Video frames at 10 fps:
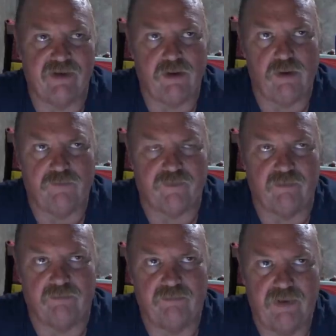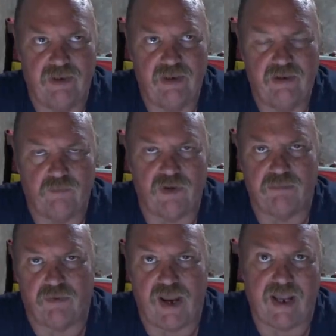go from one
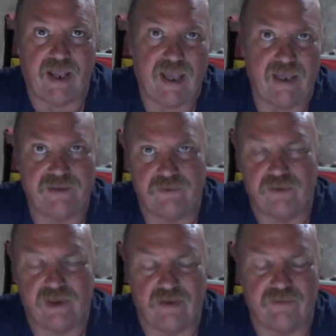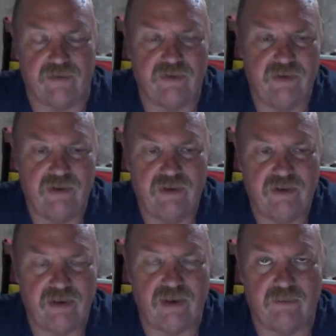barangay to another
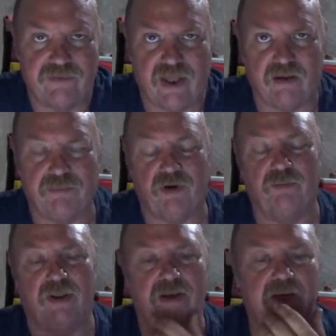without a permit.